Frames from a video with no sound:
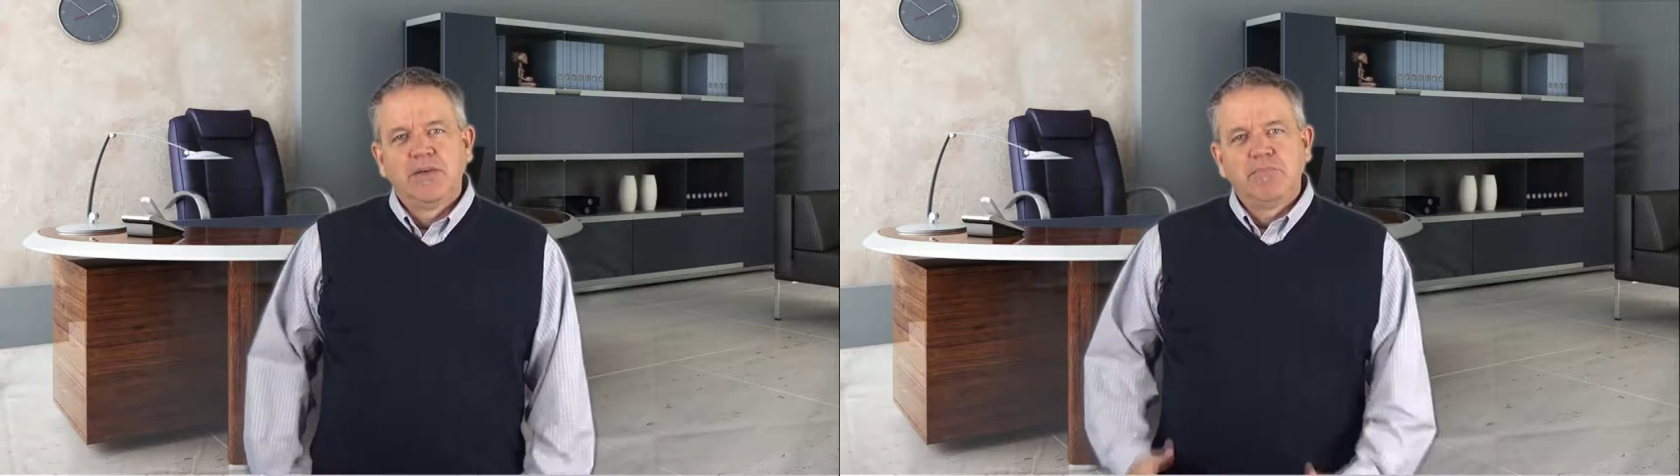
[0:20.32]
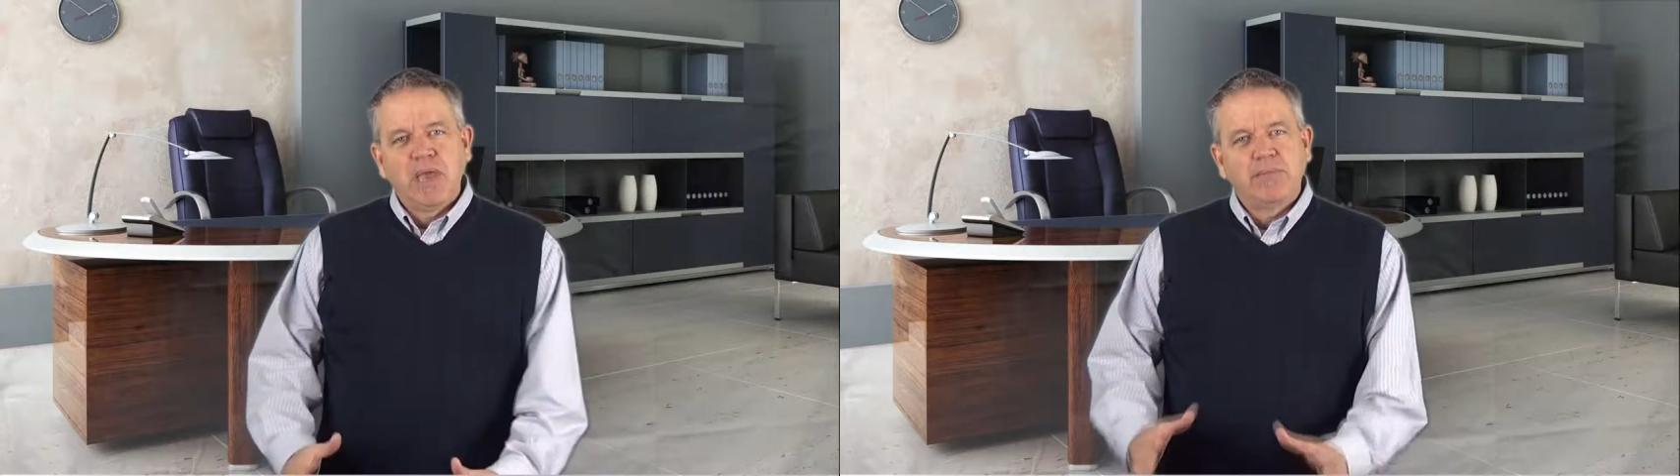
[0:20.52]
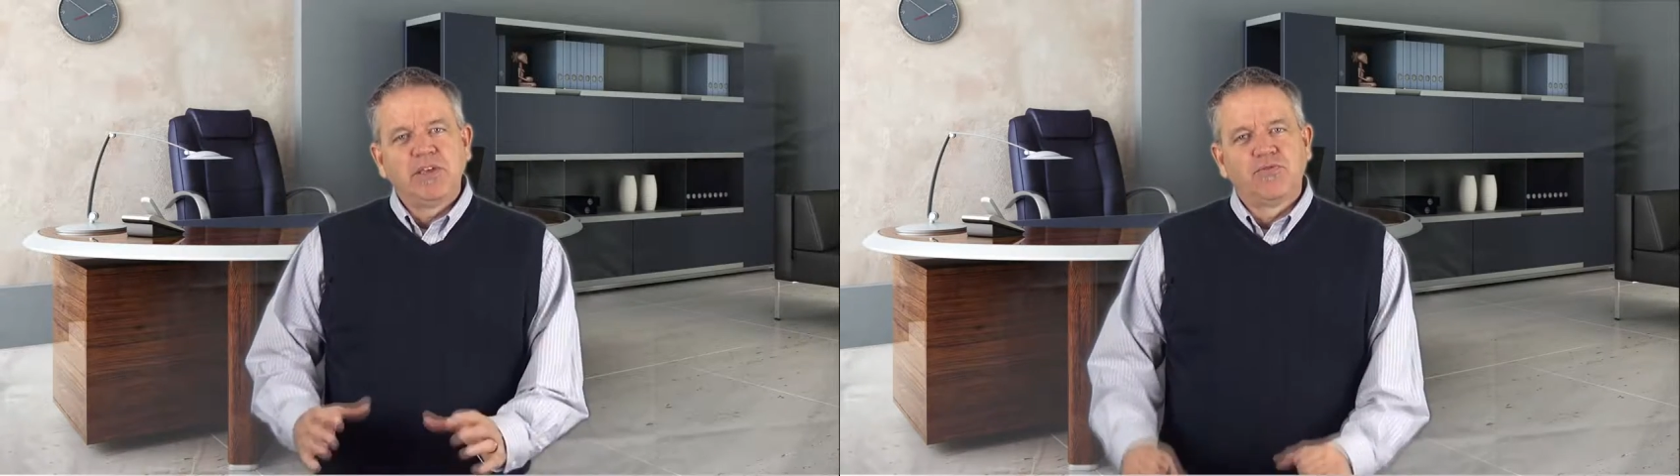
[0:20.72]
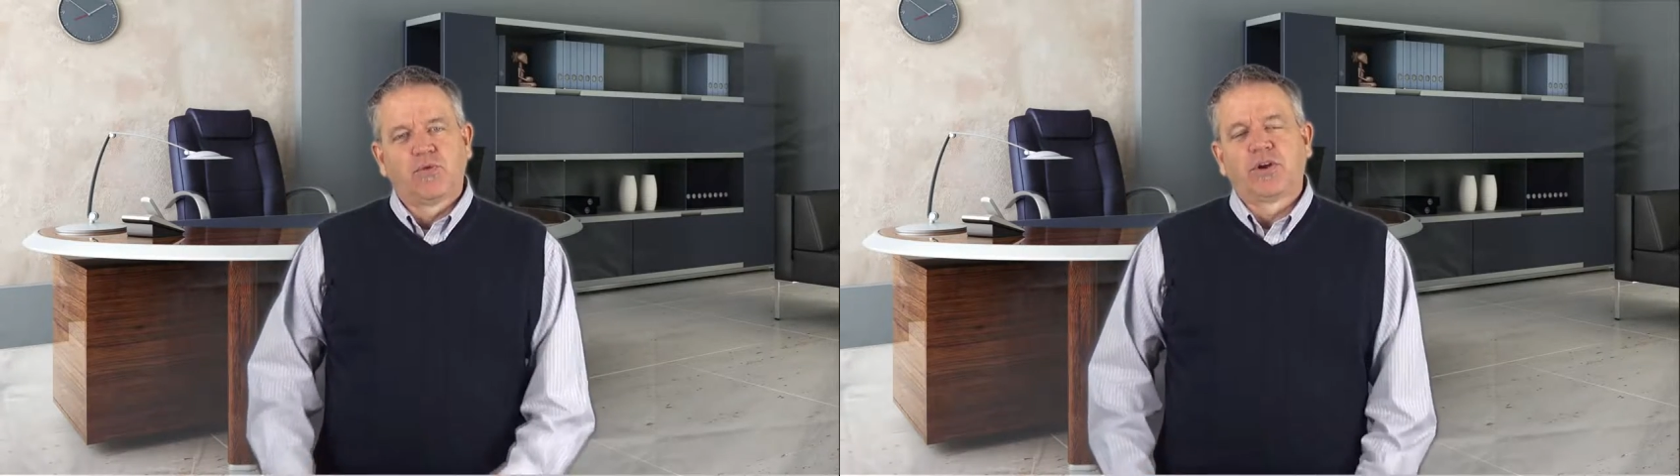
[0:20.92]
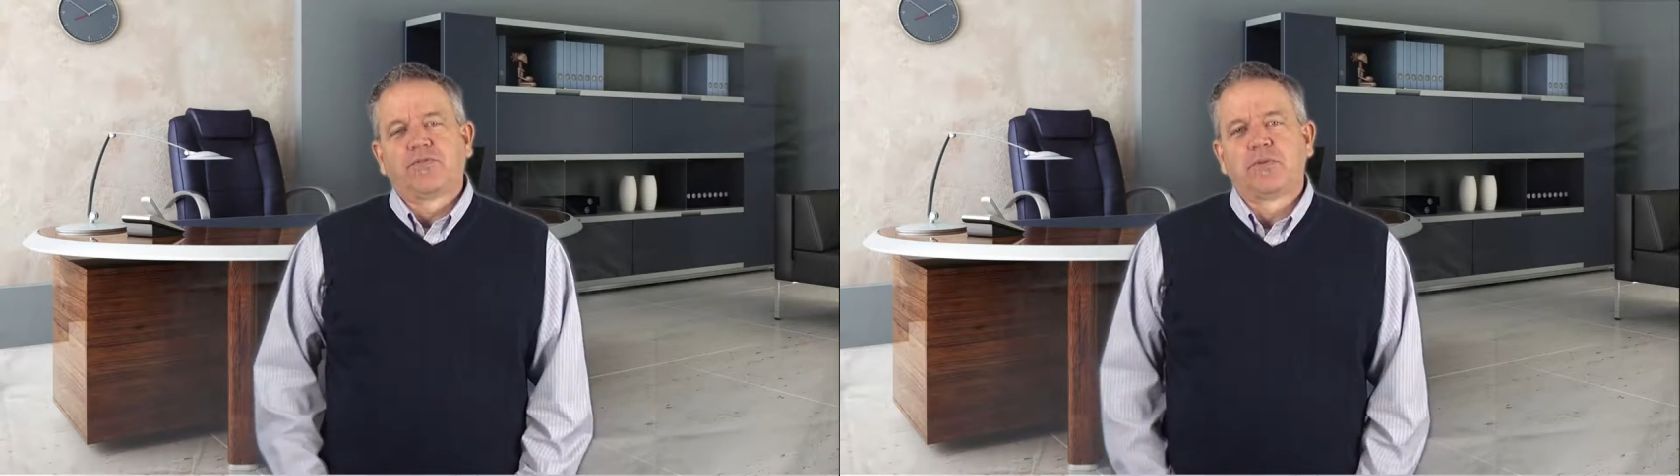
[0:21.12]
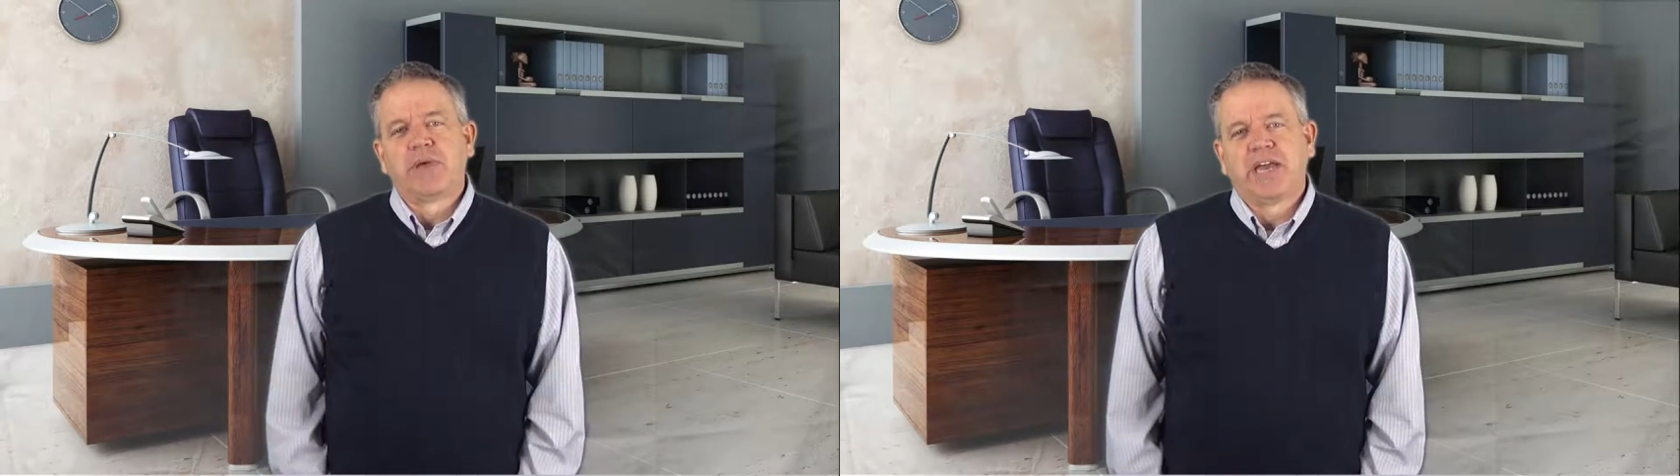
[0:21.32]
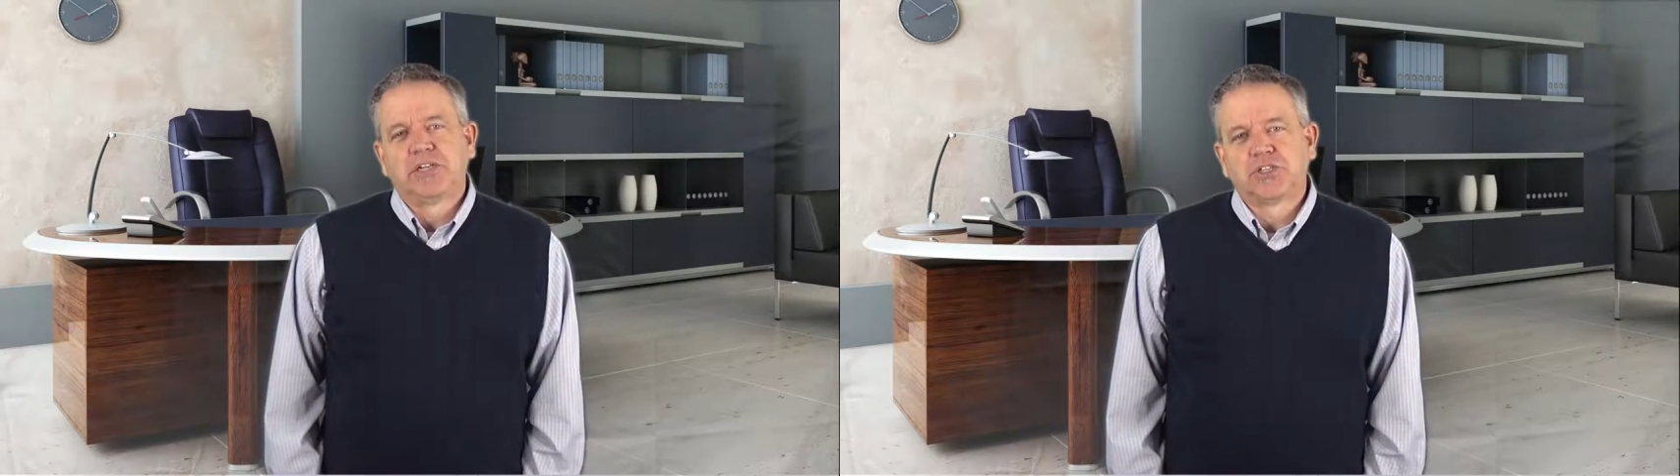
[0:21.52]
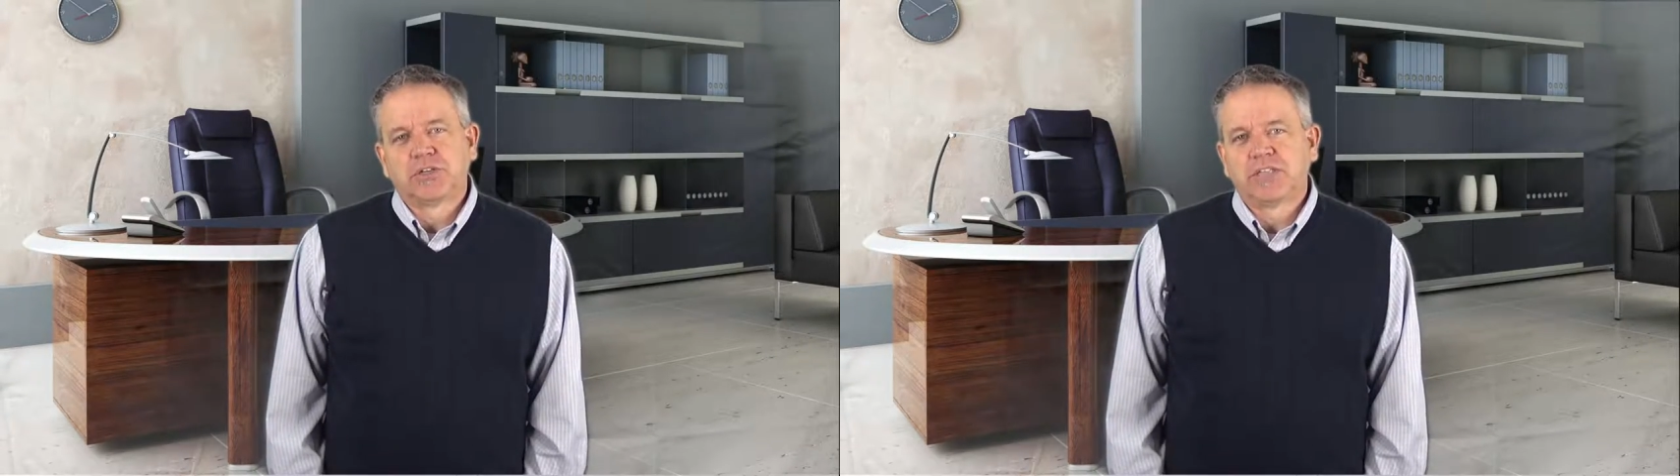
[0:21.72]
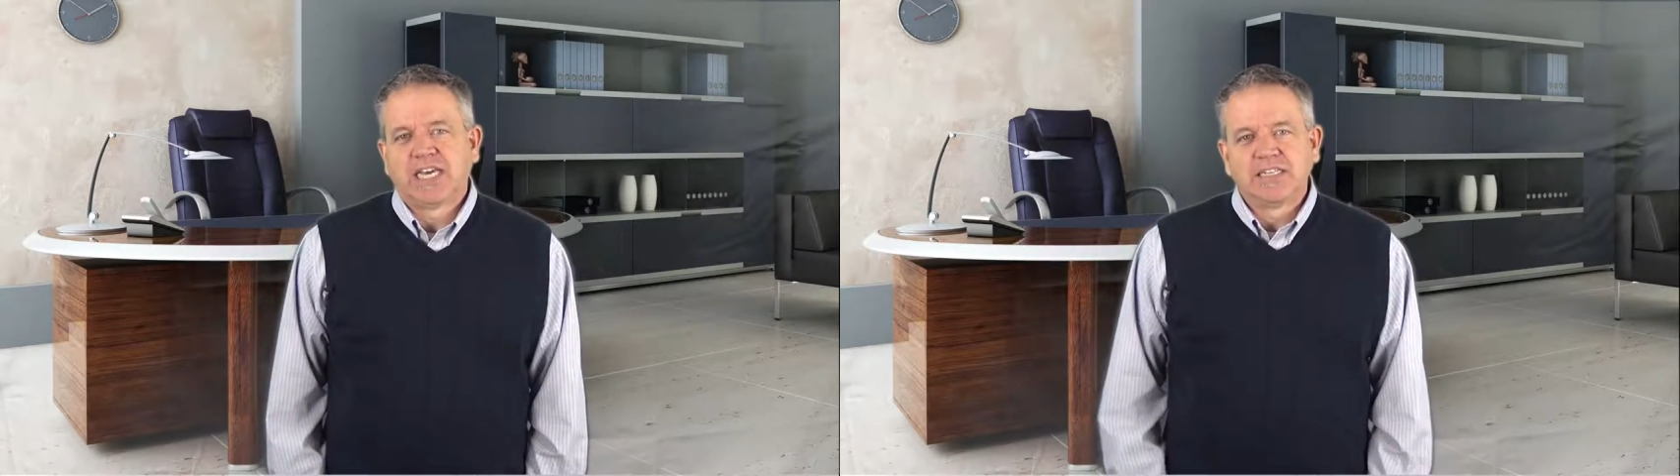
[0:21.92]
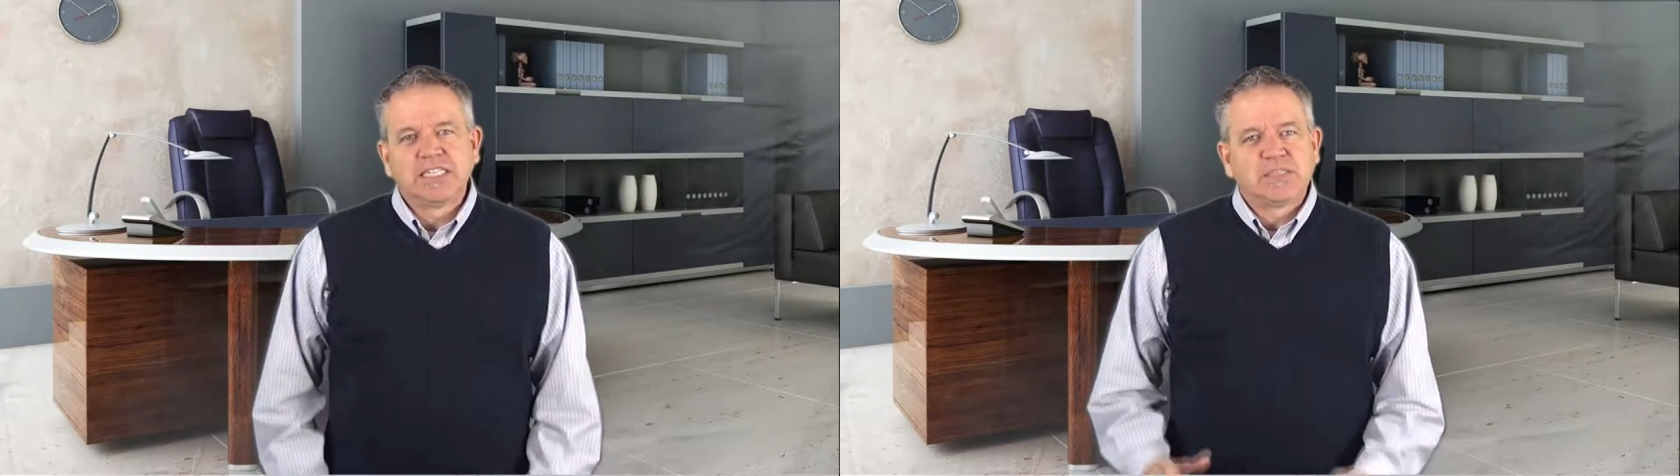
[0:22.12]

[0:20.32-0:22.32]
Maybe you've worked for a manager that